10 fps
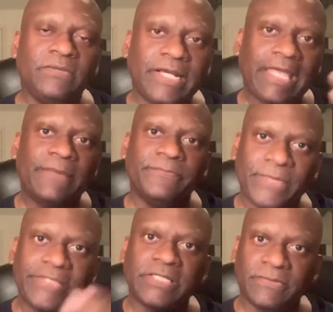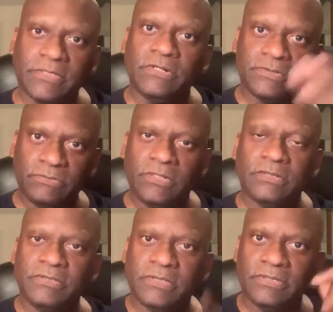Right? I kept as I would go to
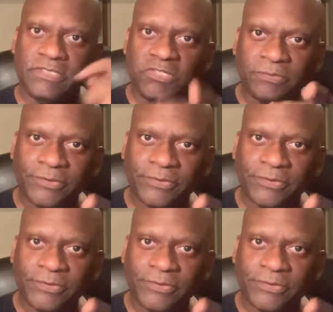work, Super